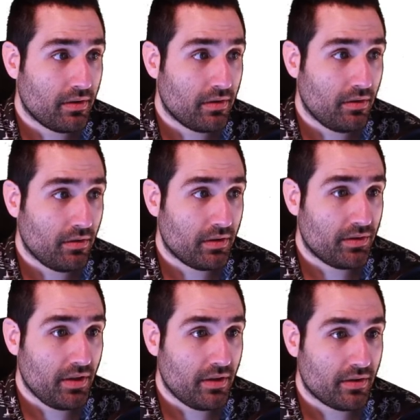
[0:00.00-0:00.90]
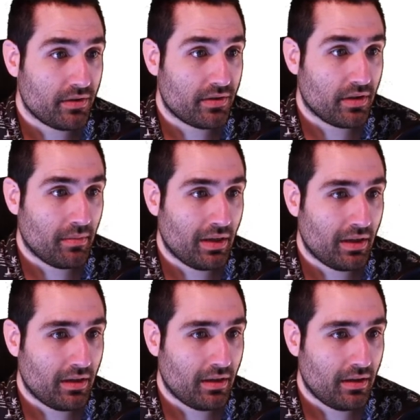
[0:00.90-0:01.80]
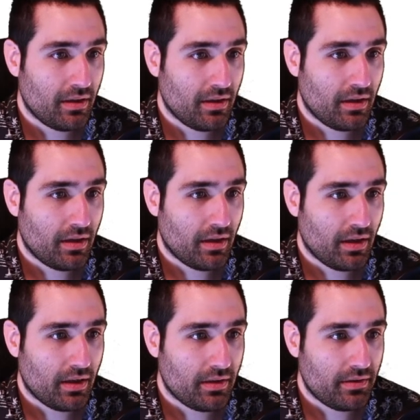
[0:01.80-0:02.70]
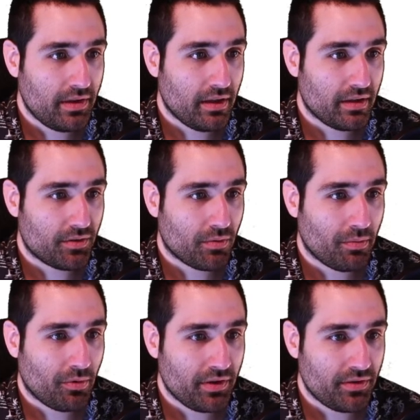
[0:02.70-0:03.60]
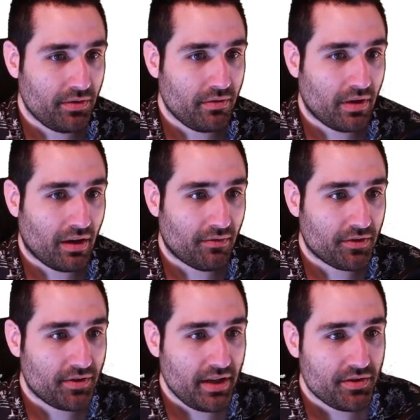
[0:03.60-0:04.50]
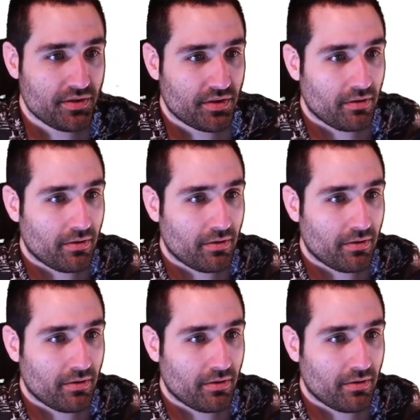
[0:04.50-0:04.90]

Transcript: you can see there's some TLS 1.2 conversations going